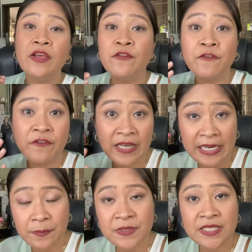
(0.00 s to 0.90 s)

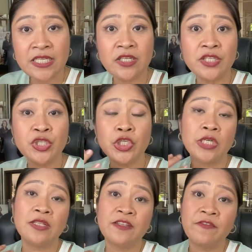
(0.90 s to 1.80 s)
Philips
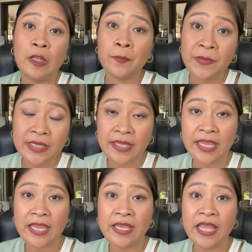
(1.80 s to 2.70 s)
Industrial Development
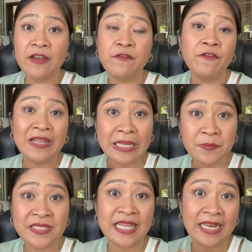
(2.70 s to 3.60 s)
Inc. and
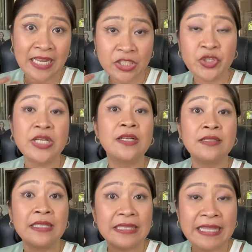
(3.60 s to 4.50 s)
Philips
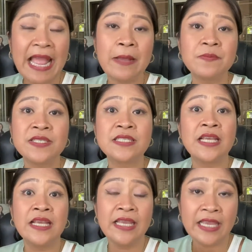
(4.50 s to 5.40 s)
Electrical Lamps
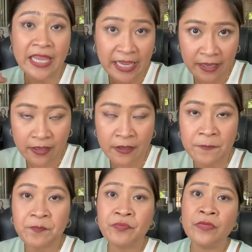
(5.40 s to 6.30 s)
Inc.
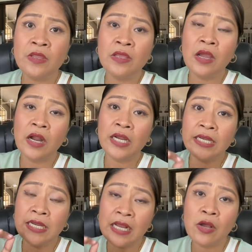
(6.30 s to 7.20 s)
are
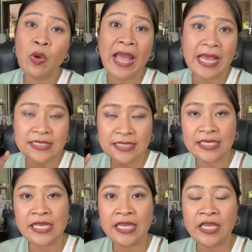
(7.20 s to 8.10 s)
now
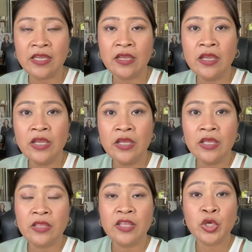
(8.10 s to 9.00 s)
asking
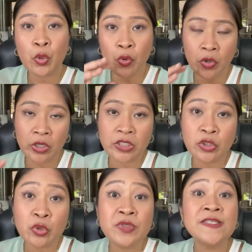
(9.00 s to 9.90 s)
the
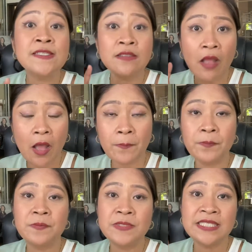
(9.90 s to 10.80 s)
court to stop
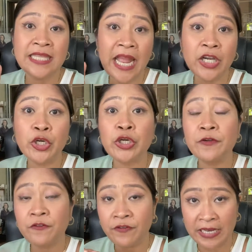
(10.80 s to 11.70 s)
Standard
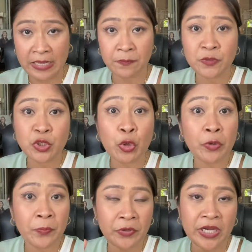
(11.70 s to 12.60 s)
Philips
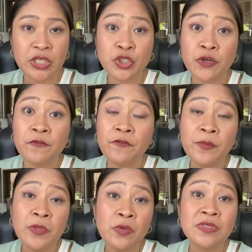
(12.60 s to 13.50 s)
Corporation from
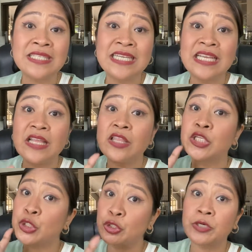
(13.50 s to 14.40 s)
using the
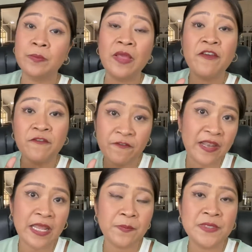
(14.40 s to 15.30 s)
term
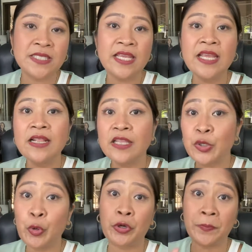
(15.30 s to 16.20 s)
Philips in the
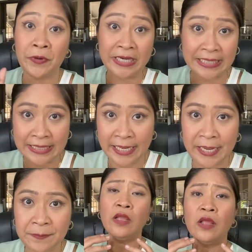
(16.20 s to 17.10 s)
corporate
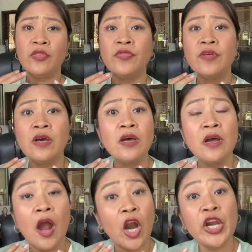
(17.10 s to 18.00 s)
name.
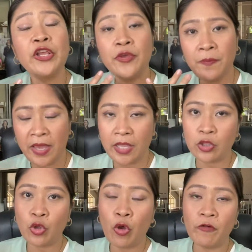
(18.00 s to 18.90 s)
The argument
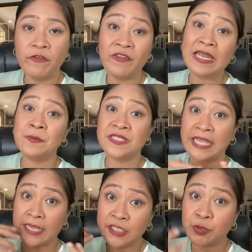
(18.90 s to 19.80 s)
of Philips
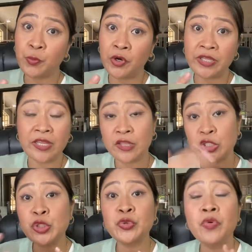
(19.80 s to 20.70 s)
Export and the
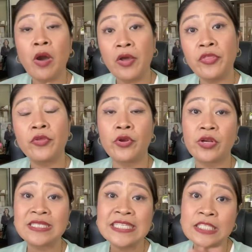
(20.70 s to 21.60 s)
two
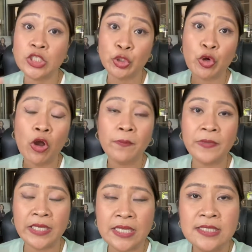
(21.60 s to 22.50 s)
other sister
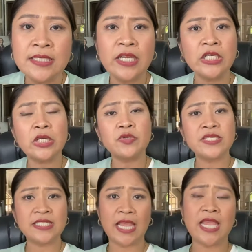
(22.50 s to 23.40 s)
companies, they are now
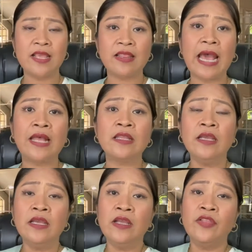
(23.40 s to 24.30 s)
saying that
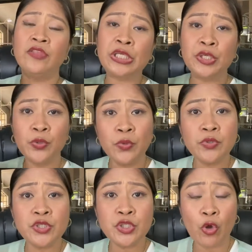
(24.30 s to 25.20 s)
the
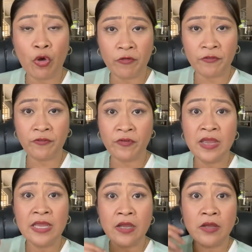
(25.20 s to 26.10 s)
use of
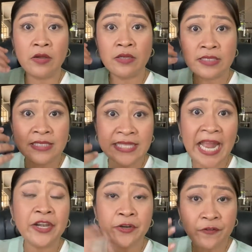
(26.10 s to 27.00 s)

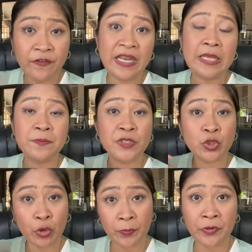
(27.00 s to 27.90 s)
Standard Philips
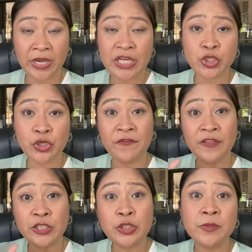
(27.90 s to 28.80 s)
Corporation of
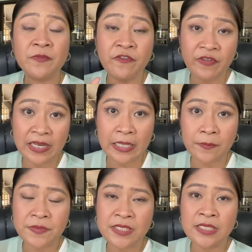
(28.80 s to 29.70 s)
the term
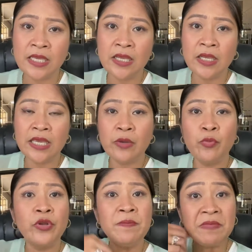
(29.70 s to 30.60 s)
Philips
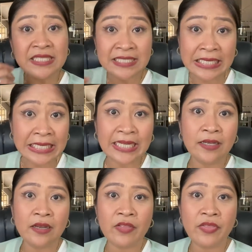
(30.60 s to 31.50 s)
would
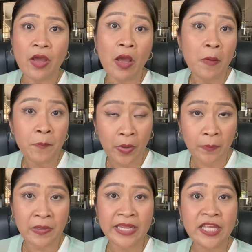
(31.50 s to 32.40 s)
mislead the
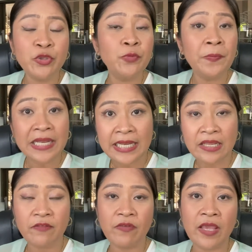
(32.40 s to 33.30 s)
public into
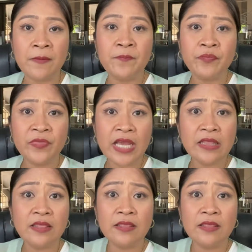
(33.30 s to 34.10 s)
believing that